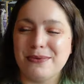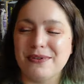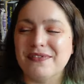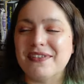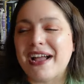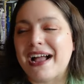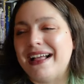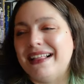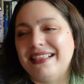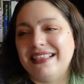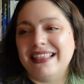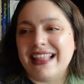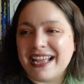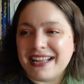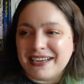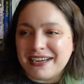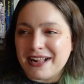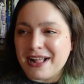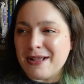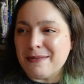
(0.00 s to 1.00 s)
We've got
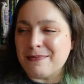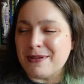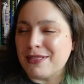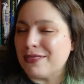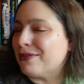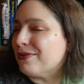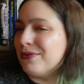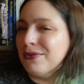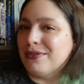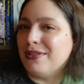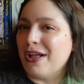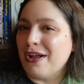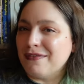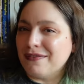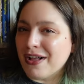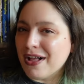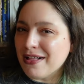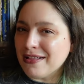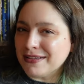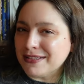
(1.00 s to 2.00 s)
light it up and through love
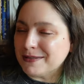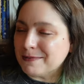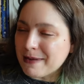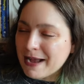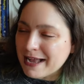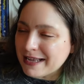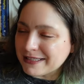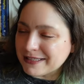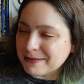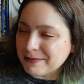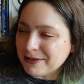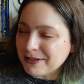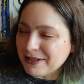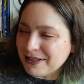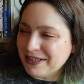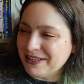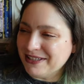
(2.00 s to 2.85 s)
all is possible.